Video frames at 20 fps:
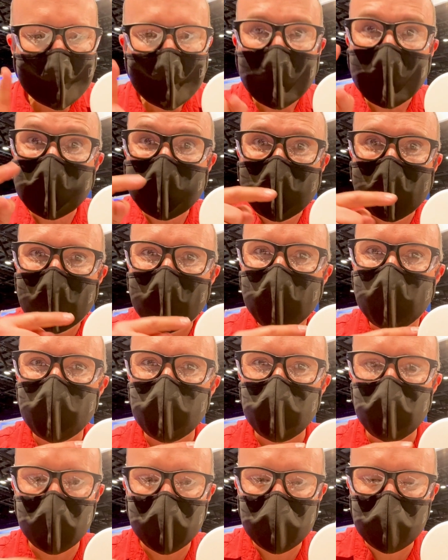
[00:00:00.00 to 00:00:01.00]

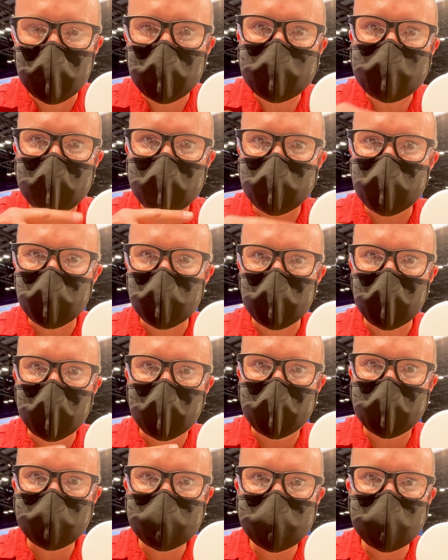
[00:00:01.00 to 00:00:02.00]
again, with the redundant
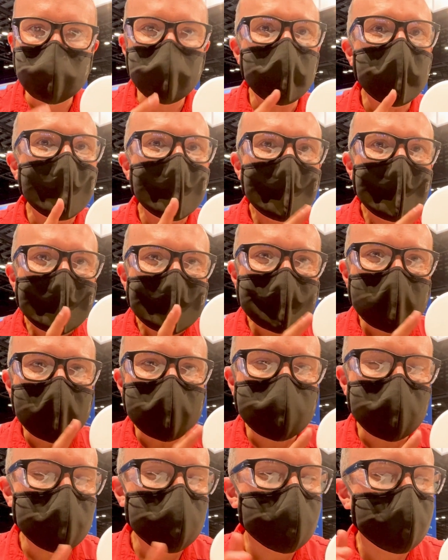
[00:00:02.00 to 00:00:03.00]
readings,
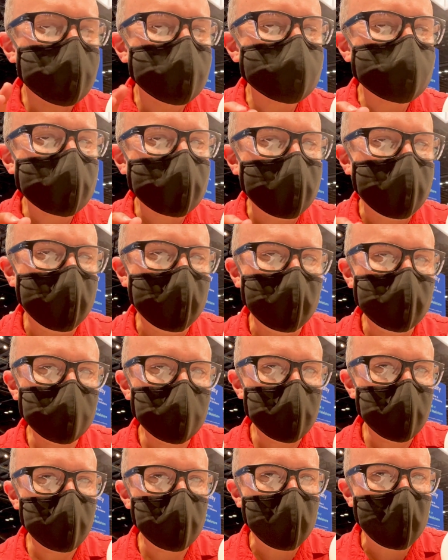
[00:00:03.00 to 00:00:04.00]
test instruments can
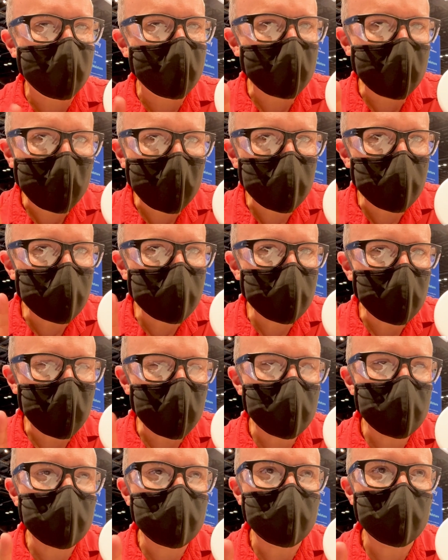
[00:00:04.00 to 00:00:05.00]
go bad. I would, I
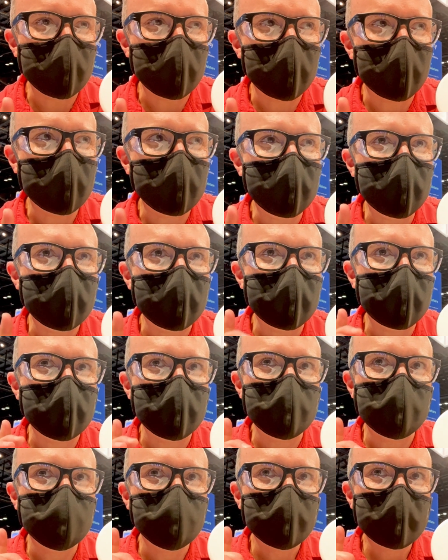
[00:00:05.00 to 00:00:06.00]
would be very
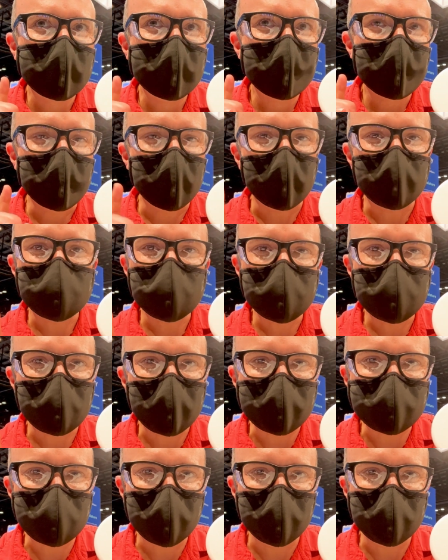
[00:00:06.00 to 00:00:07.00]
um, cautious
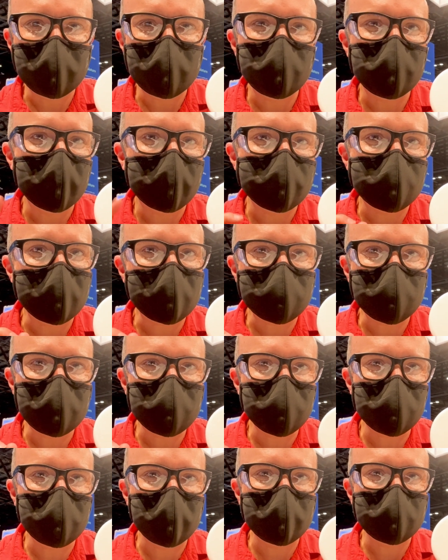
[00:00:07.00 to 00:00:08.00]
about telling you that test
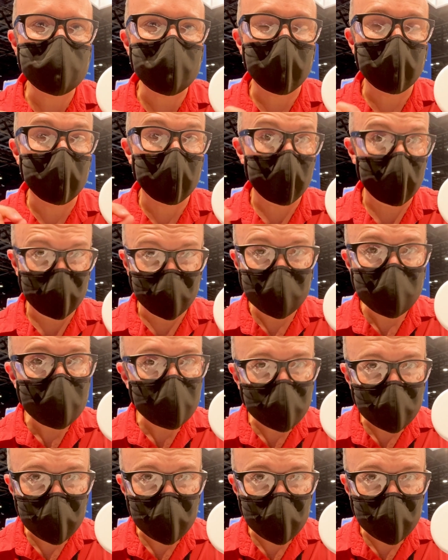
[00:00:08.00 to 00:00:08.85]
instruments are often